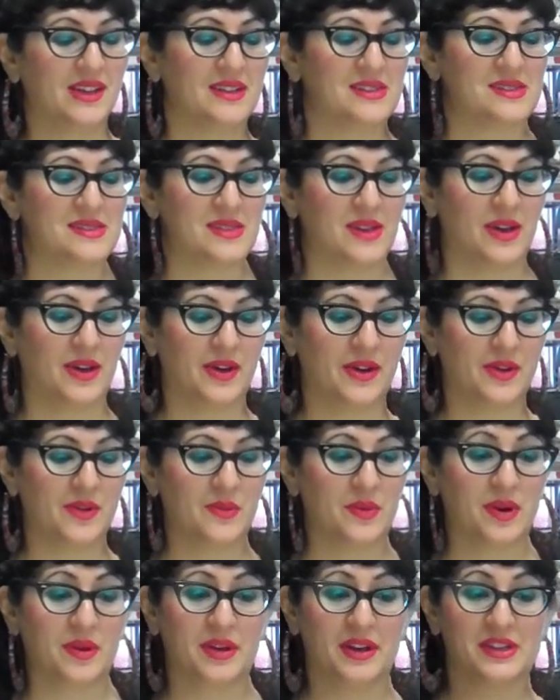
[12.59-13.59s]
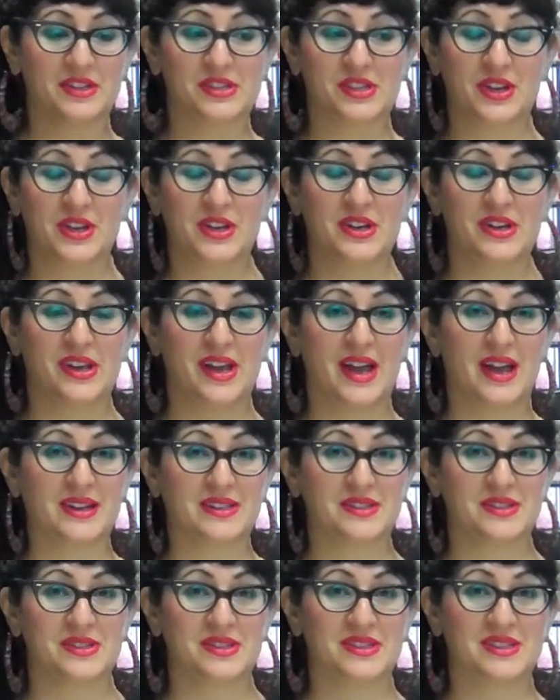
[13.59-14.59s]
So what I'm going to show you how
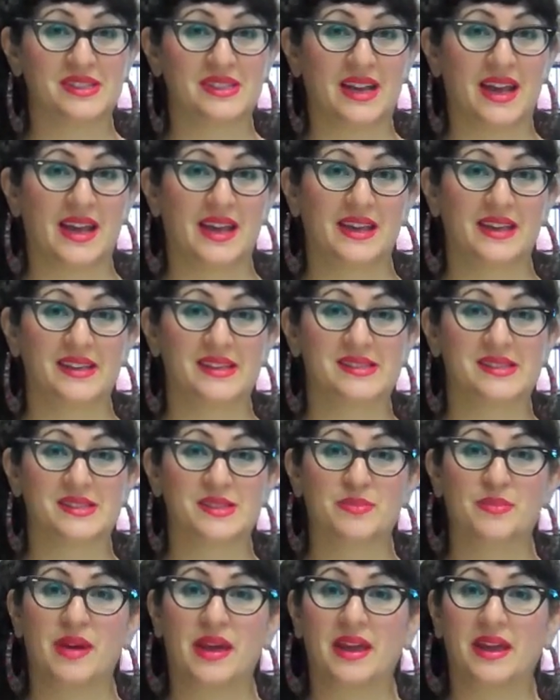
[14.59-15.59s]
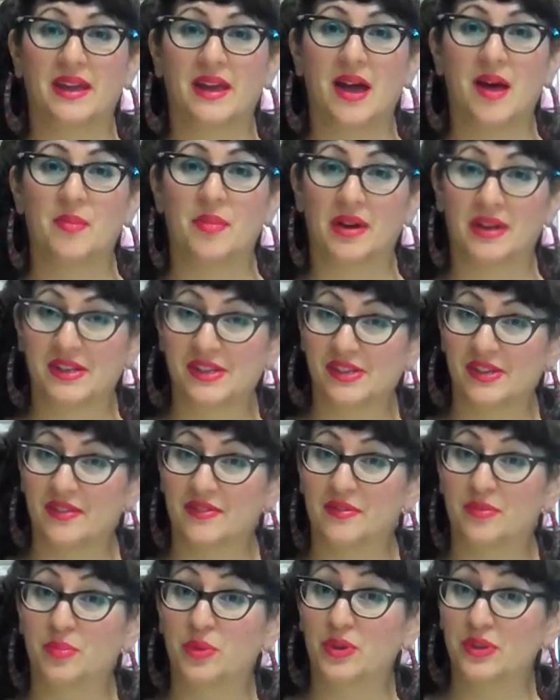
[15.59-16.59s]
to do today is to make a bunch of
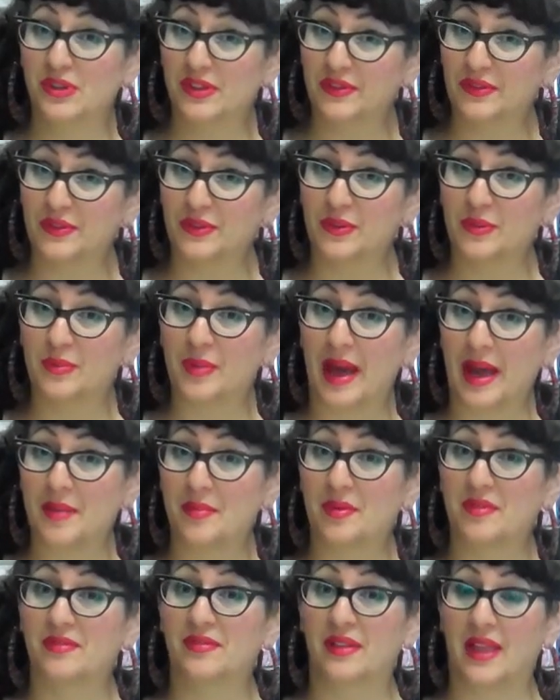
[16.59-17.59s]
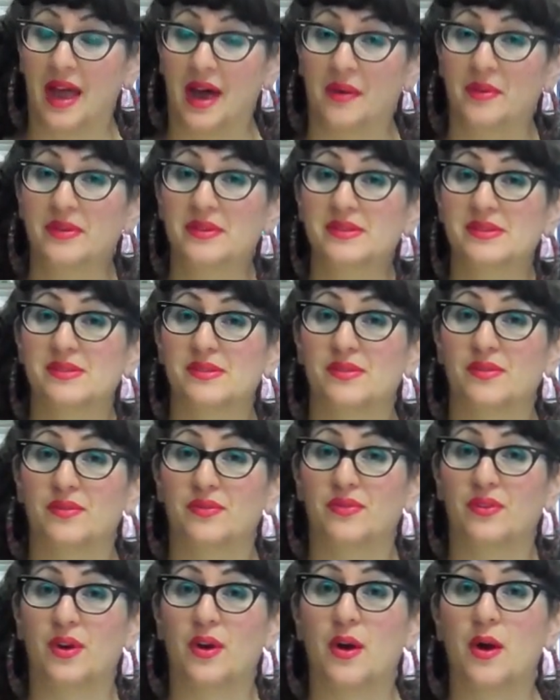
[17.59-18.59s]
beautiful paper flowers
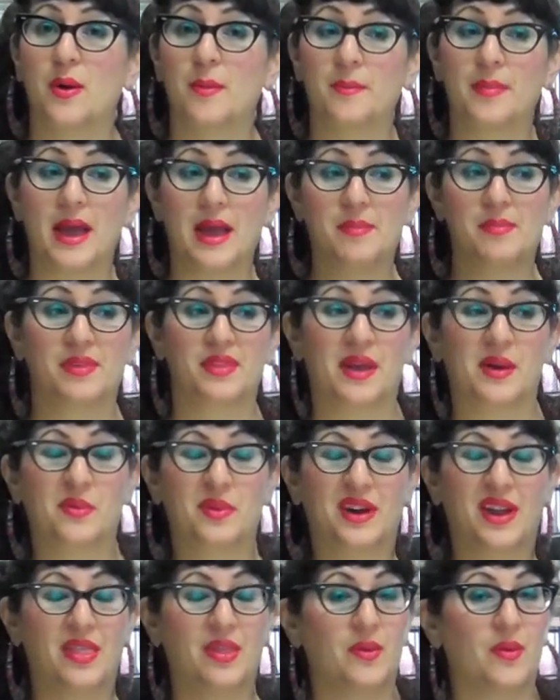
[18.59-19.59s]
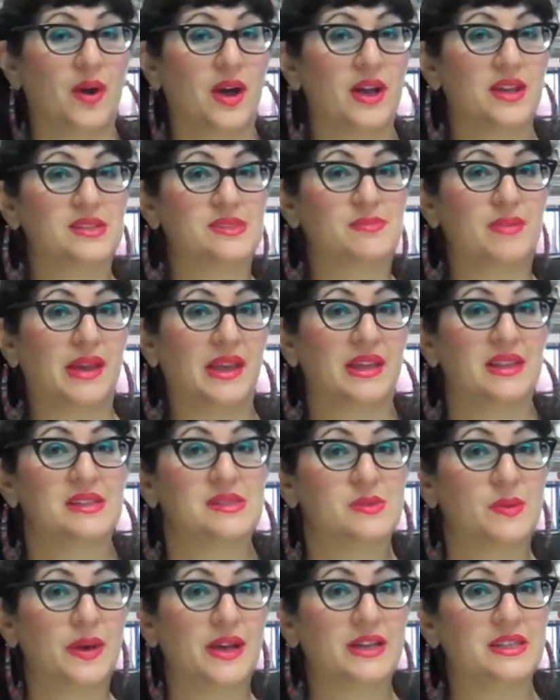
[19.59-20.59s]
from paper that would otherwise make
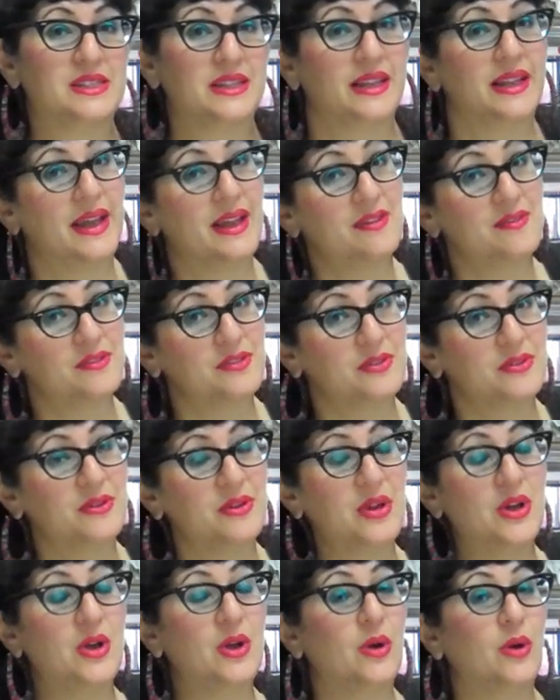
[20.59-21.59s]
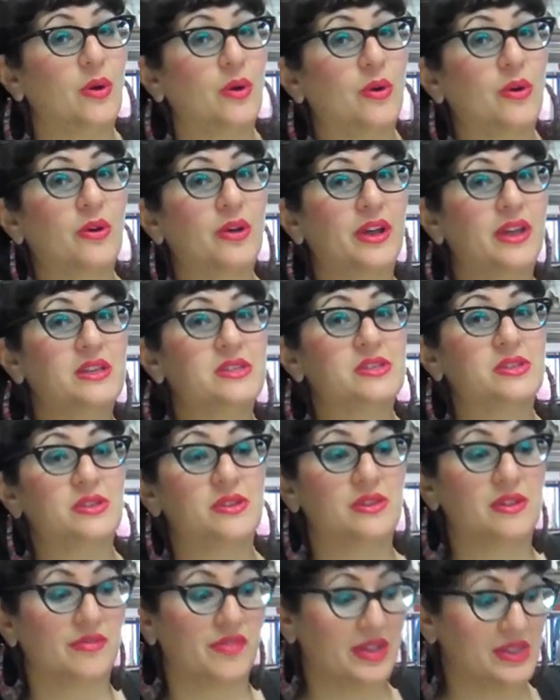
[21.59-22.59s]
its way to landfill or into
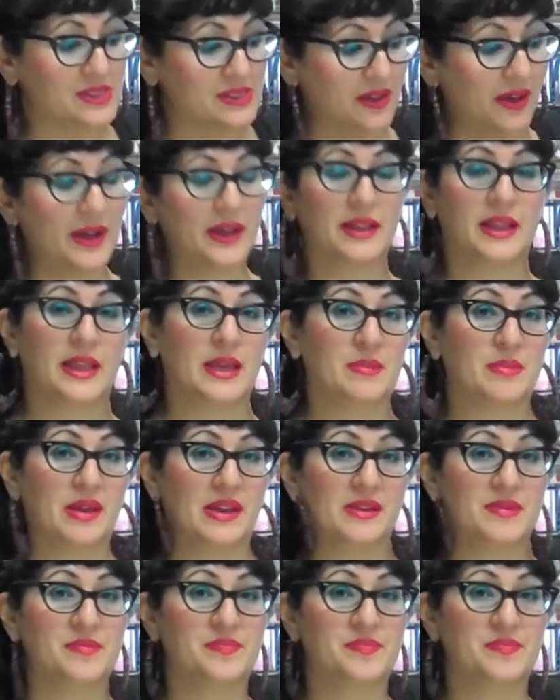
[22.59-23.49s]
the recycling bin.